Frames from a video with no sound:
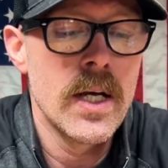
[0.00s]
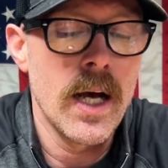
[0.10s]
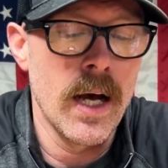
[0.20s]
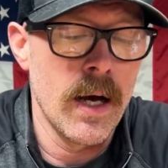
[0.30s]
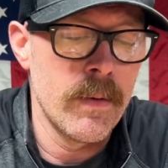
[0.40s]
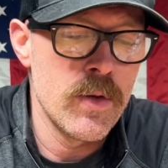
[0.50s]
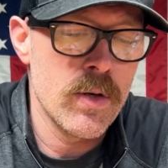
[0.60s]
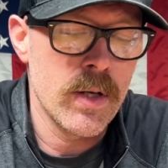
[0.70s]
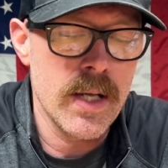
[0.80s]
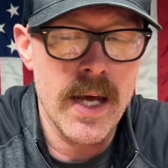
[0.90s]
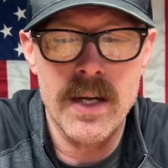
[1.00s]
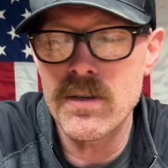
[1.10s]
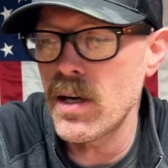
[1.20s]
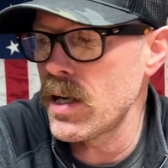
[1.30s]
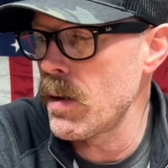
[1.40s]
You can
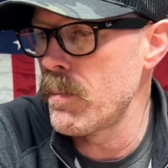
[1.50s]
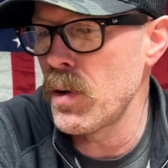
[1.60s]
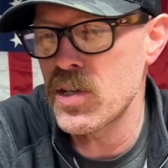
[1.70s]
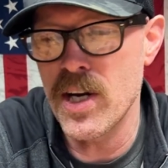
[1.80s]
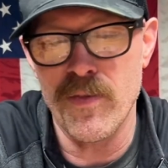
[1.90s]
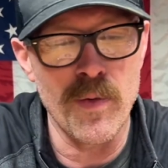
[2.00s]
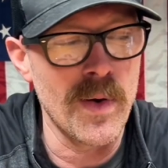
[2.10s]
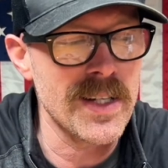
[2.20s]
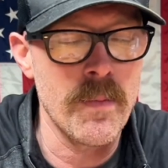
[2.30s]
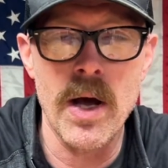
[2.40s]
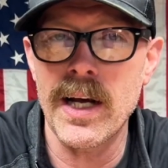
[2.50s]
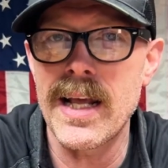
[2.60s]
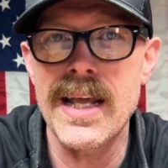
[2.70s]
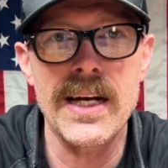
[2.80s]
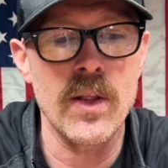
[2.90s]
get a bunch of different ones. I'm not going
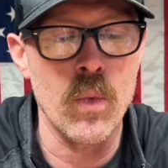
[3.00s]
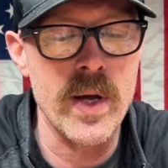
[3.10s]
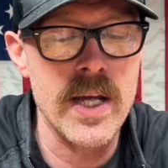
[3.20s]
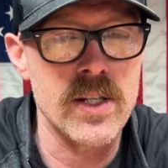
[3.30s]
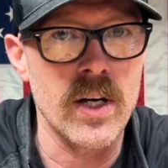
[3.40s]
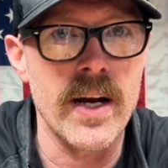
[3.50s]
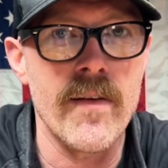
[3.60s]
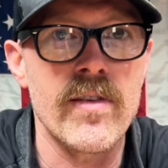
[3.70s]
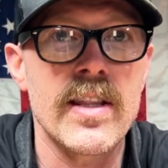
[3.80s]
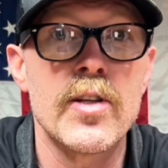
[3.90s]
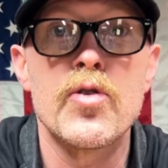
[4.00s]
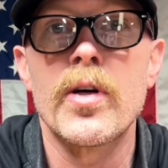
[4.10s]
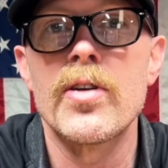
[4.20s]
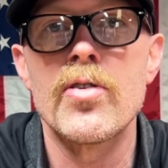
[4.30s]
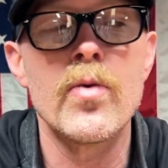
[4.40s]
to get into the weeds on everything that you
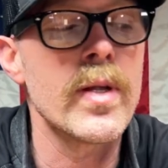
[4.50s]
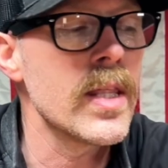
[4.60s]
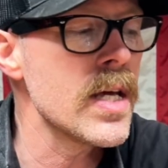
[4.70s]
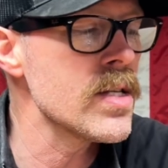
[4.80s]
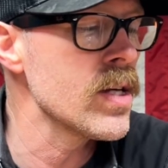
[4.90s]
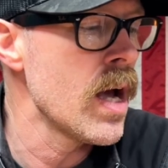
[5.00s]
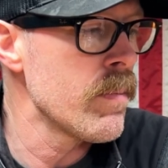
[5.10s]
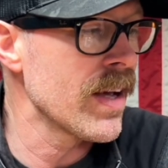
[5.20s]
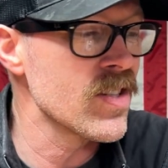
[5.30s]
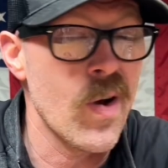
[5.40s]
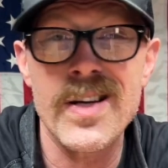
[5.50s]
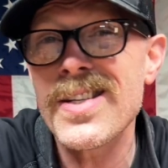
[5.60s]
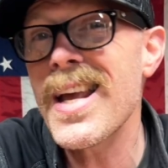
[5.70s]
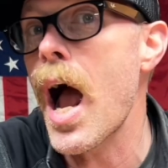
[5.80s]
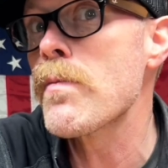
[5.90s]
can do with these because
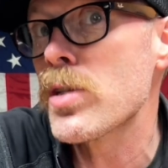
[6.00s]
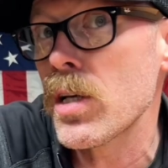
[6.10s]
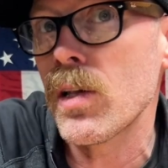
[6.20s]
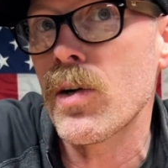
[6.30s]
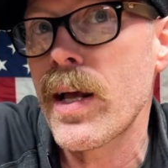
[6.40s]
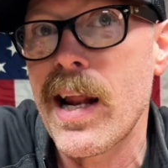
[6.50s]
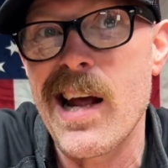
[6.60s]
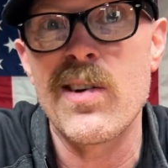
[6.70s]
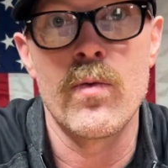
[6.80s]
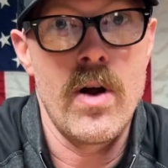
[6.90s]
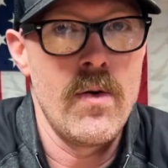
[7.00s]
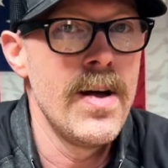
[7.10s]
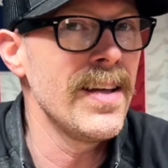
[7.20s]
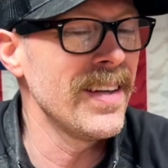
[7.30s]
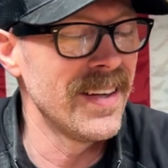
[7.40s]
honestly, I'm still learning and I don't
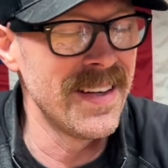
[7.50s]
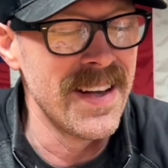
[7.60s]
know.